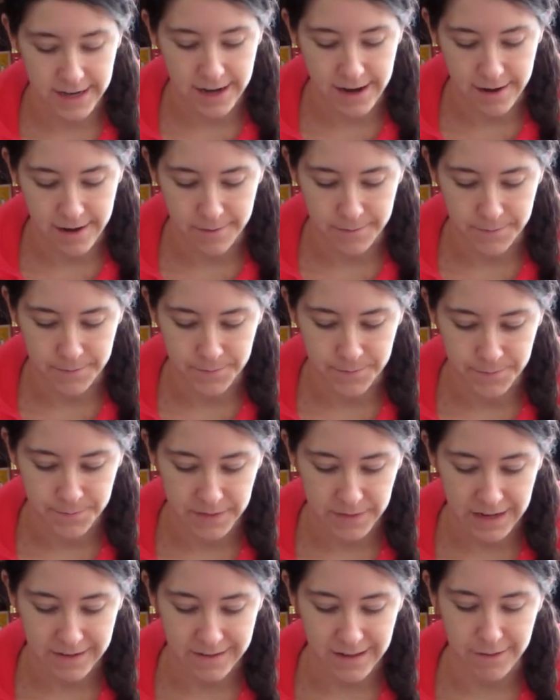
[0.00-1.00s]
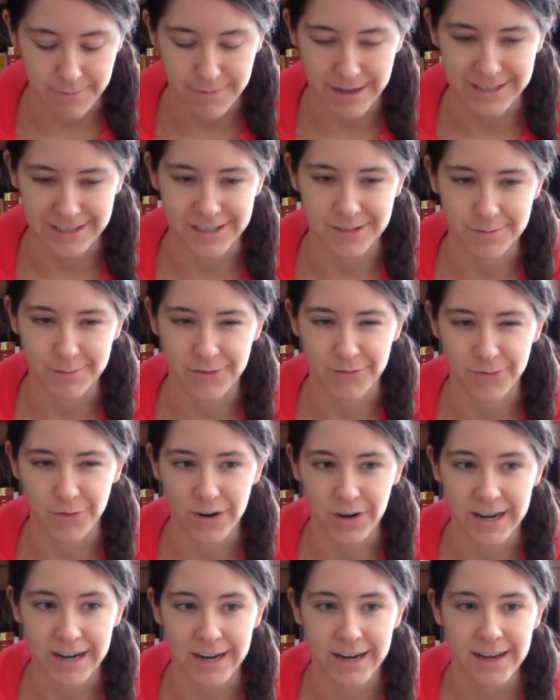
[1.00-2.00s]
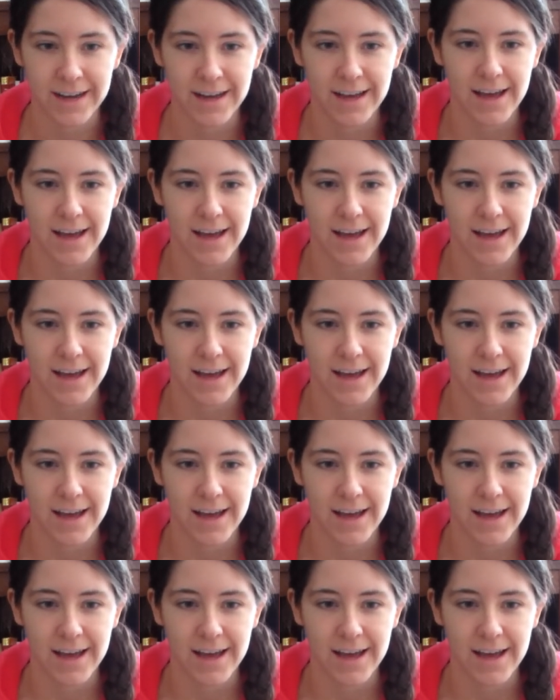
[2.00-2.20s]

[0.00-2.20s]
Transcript: um, as I mentioned before.